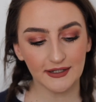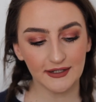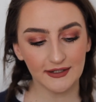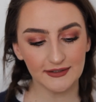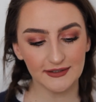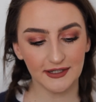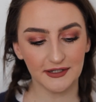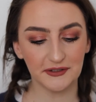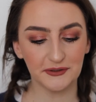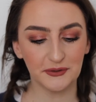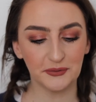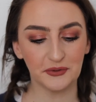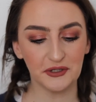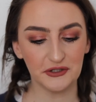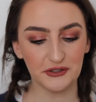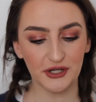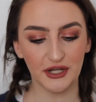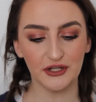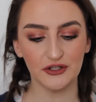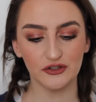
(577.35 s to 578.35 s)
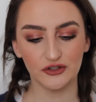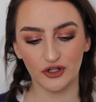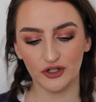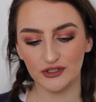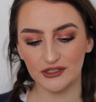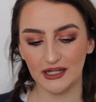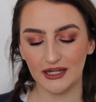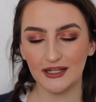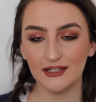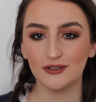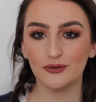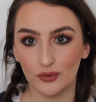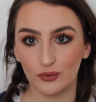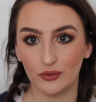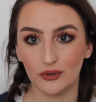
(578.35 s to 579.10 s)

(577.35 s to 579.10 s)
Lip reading: since we changed our date,